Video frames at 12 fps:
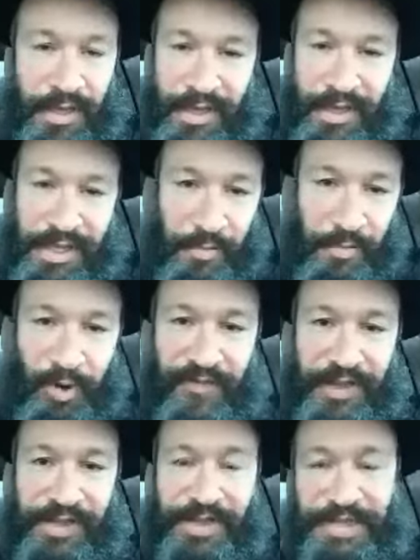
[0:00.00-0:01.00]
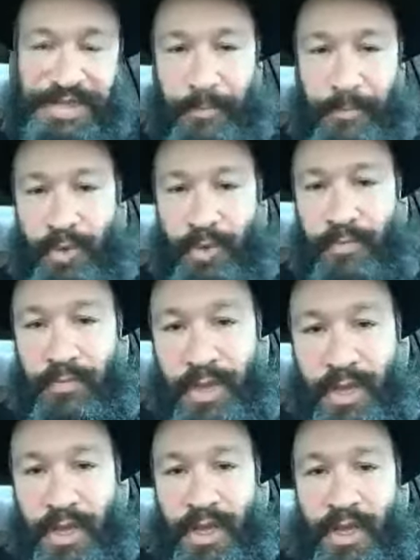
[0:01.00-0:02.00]
as a perfect example,
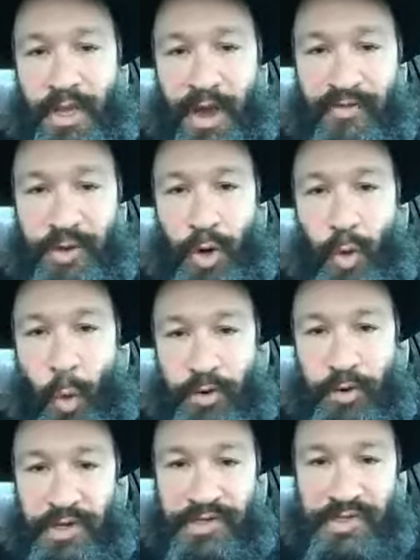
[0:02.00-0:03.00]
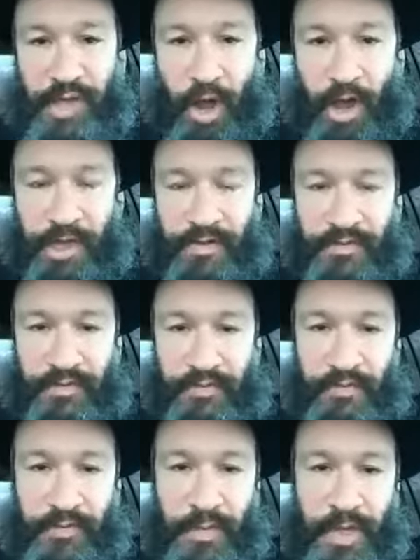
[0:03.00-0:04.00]
Governor Gordon signed,
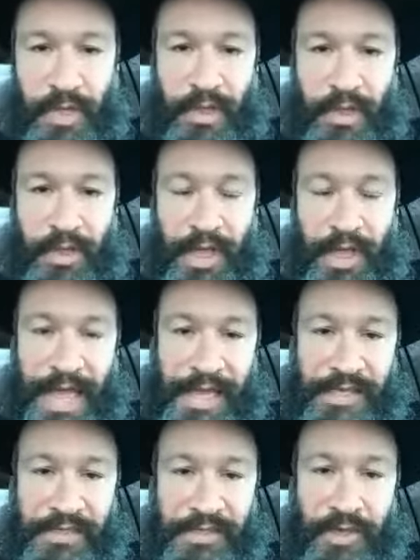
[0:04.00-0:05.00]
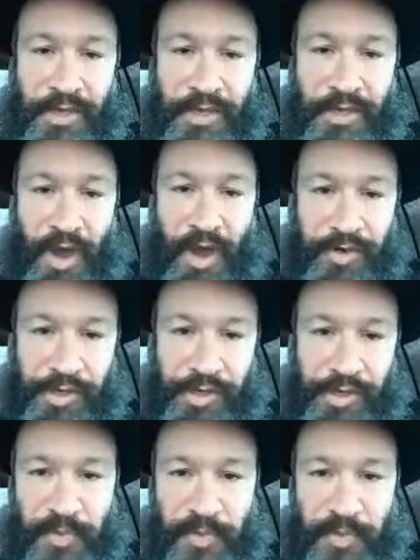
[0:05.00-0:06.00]
as governors
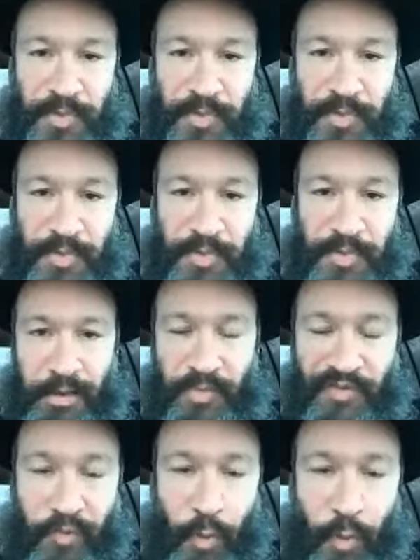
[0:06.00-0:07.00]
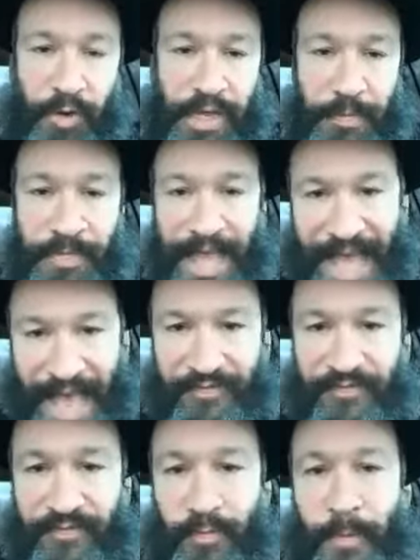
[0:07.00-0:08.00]
before him
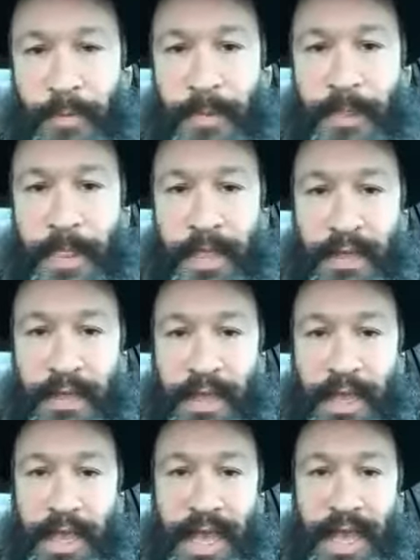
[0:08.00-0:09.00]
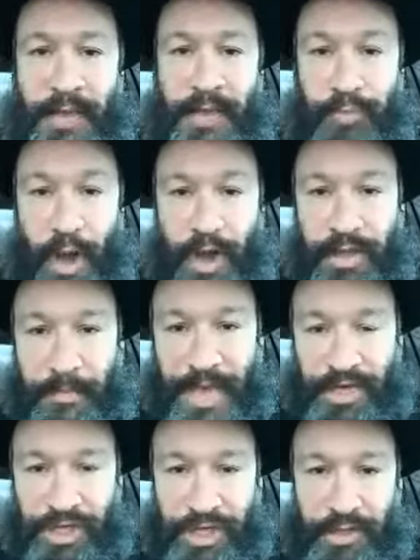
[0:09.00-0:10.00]
have, a
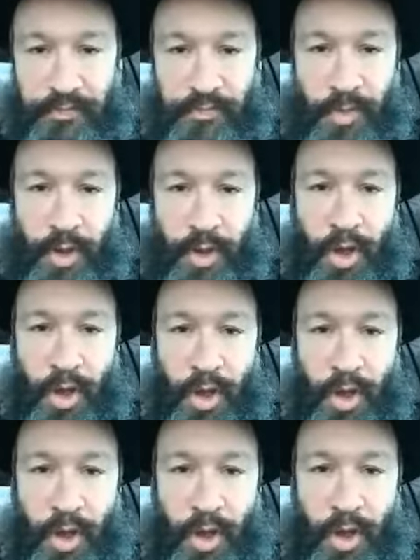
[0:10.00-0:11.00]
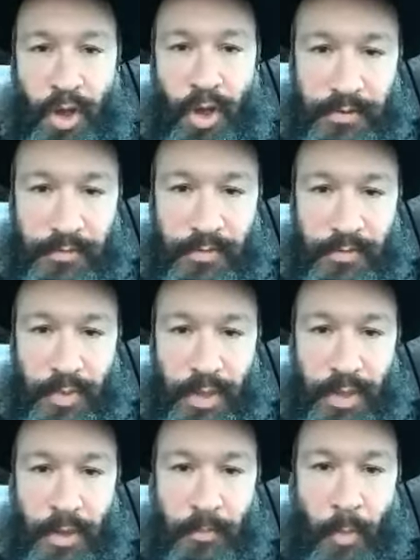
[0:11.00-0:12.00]
proclamation honoring
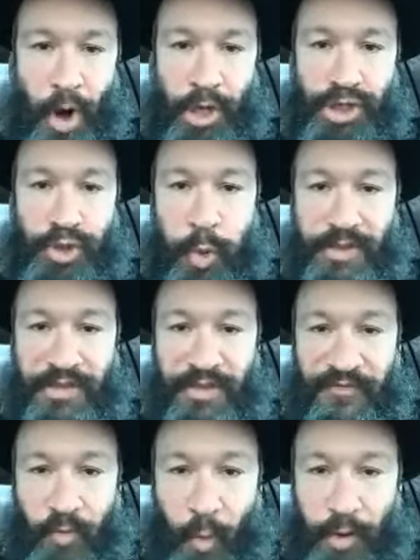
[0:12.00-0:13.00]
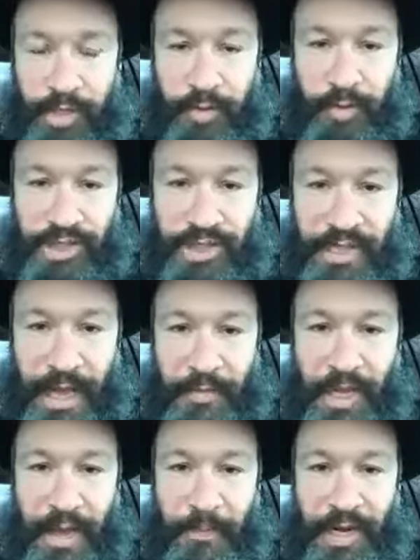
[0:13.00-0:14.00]
March 24th, which is
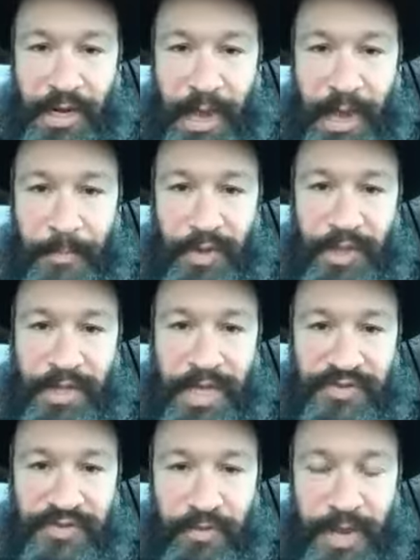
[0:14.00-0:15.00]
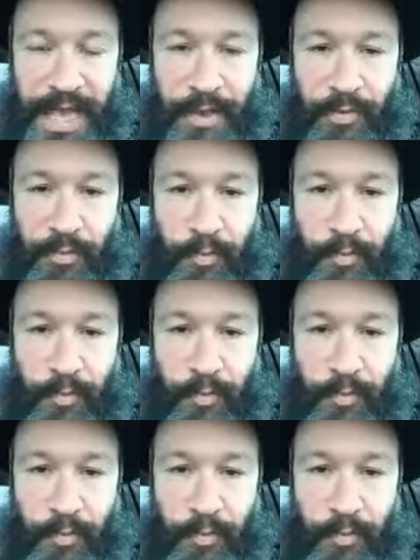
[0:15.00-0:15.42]
coming up in a couple of days from now,